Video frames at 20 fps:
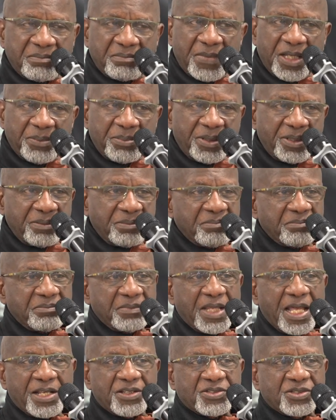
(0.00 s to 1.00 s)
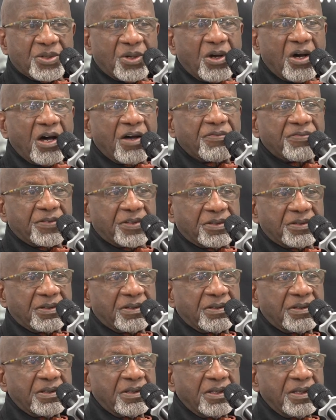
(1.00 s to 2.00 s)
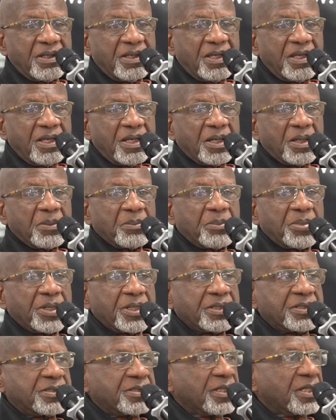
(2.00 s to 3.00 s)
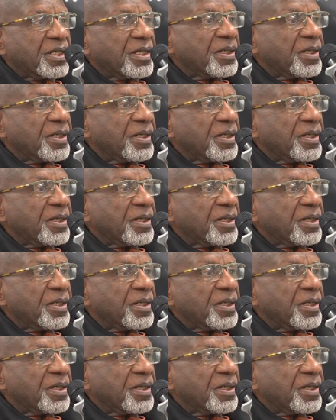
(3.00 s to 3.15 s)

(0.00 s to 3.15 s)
Maybe not so often, but